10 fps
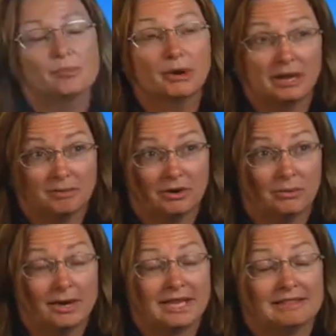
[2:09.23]
the primary
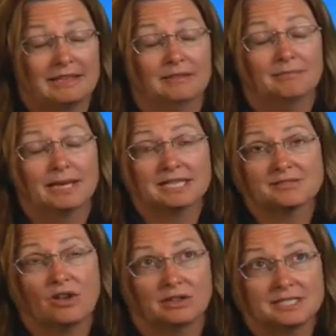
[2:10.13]
way that
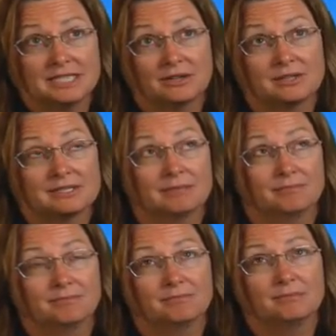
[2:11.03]
Mike's
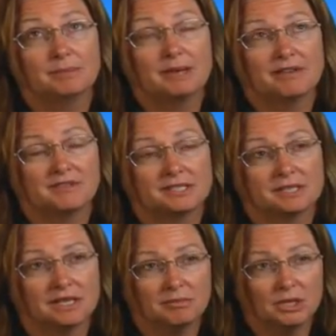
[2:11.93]
volunteerism benefits
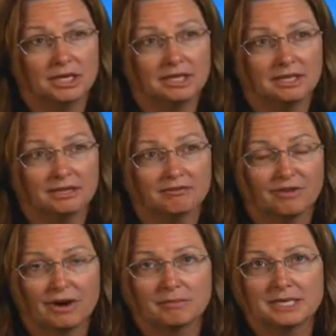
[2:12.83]
the community and the
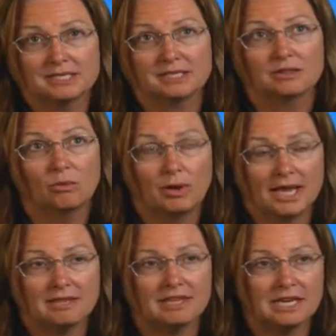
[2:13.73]
environment is in the
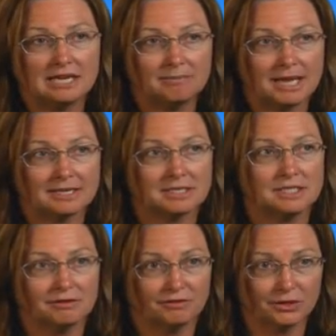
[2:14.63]
way that he makes
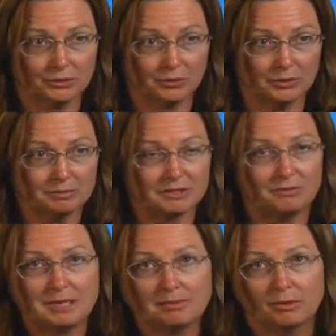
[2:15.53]
different groups of
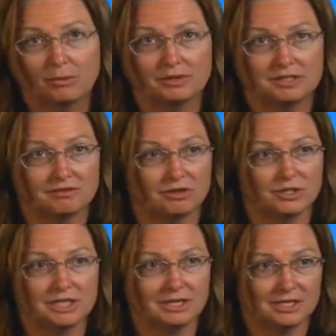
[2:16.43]
people with
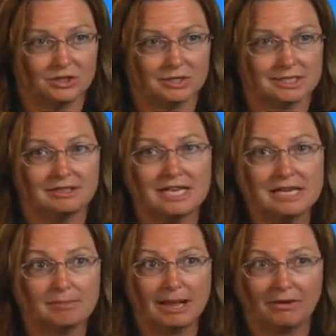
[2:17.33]
divergent interests
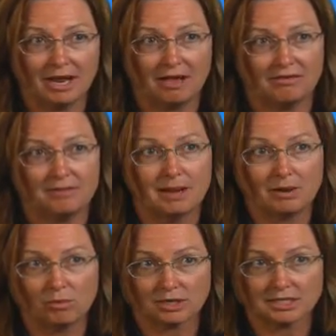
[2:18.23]
think about how they
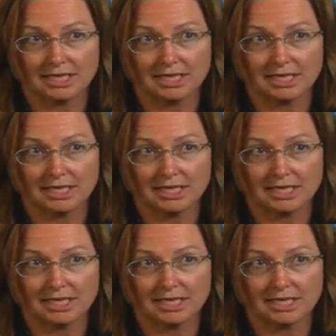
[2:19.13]
might work